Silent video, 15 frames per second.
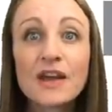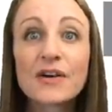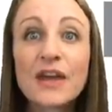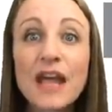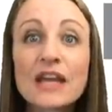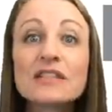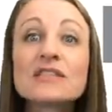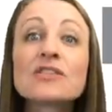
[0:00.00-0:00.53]

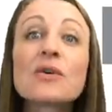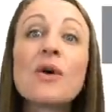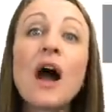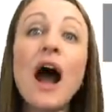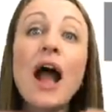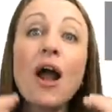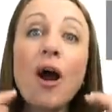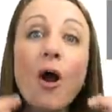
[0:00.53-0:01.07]
Okay, so
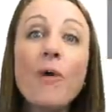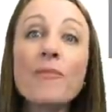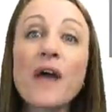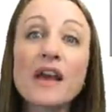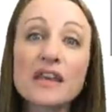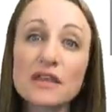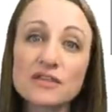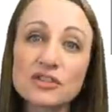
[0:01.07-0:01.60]
I hope
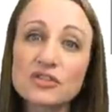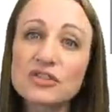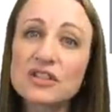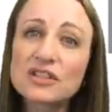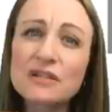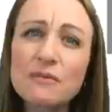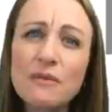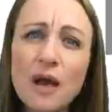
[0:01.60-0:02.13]
that gives you
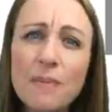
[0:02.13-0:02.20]
just a,